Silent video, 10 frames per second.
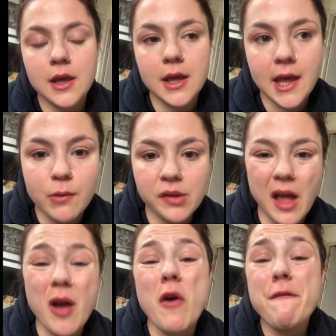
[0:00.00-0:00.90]
he was
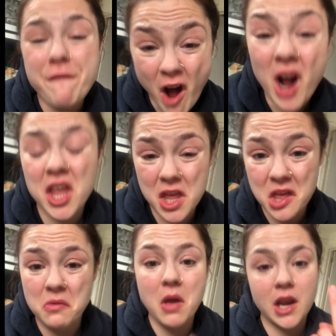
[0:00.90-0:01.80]
like, oh, fuck
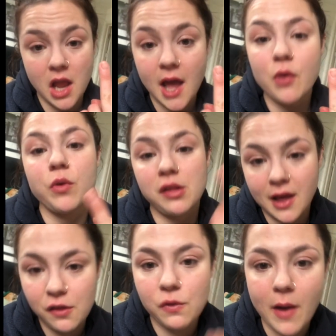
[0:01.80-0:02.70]
you, and like was
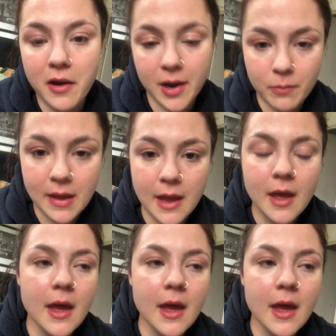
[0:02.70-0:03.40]
like swearing at me.